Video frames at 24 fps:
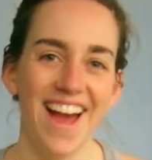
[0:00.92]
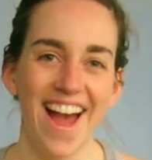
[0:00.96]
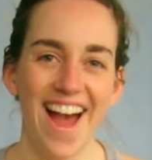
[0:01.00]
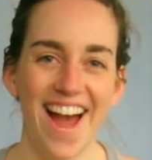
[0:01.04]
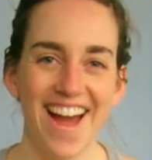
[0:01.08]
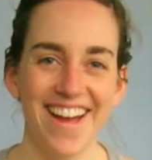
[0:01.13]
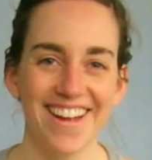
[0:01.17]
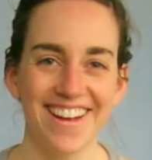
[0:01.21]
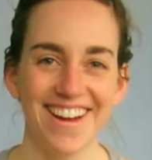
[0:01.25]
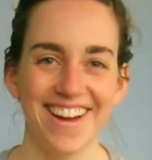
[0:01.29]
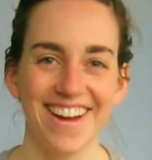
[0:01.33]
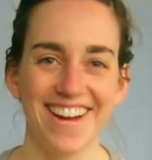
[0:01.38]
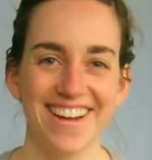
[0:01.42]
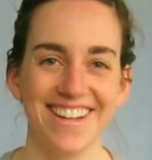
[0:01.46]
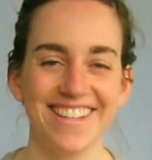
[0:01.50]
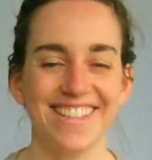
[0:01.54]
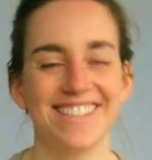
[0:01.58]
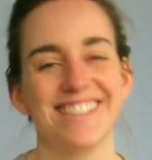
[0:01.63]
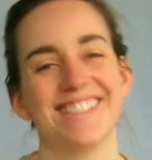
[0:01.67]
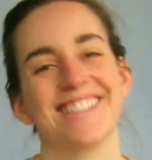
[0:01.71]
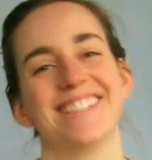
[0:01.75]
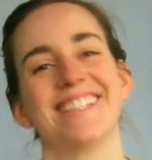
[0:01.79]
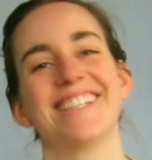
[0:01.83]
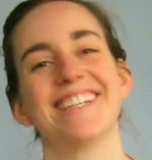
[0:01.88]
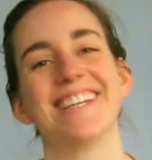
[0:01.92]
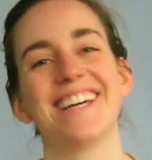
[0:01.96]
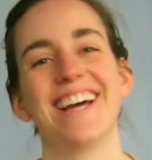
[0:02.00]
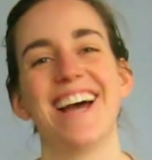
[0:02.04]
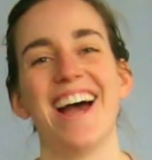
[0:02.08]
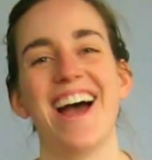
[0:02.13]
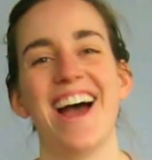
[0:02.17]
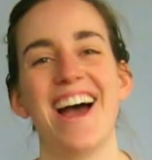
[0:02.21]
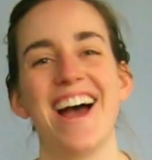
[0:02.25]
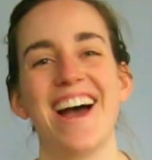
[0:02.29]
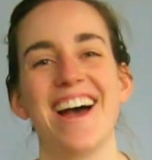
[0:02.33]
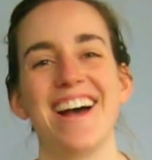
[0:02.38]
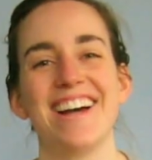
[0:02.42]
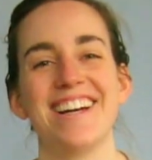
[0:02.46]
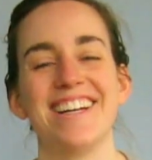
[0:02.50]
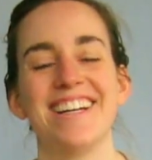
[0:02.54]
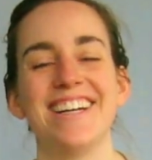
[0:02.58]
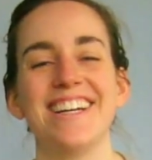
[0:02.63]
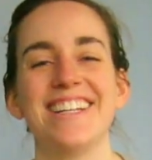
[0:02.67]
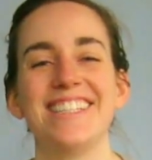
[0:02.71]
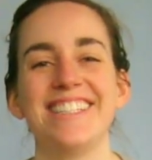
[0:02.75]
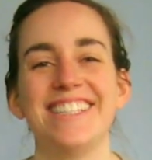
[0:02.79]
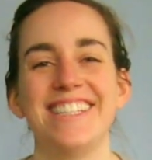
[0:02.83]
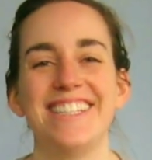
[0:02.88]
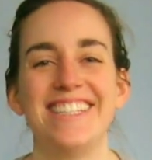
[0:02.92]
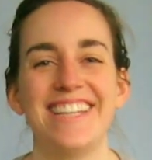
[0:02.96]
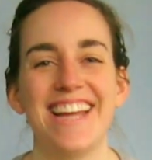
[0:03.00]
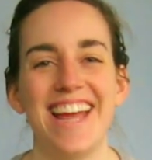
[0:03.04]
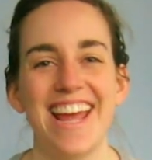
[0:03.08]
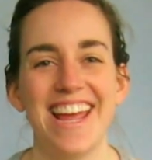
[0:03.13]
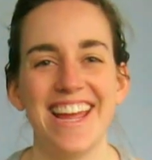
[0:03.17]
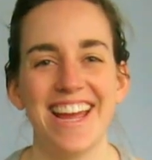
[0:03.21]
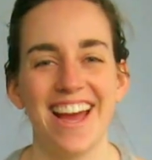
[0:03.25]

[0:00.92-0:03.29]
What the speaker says: Hi guys. Today